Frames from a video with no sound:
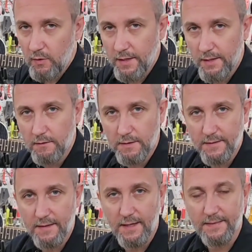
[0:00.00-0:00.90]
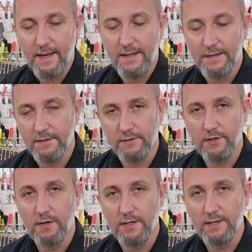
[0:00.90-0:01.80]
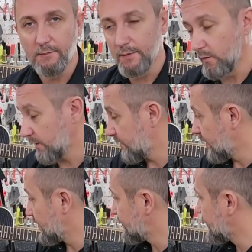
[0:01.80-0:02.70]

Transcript: break or anything like that, and the other guitar needed to be worked on.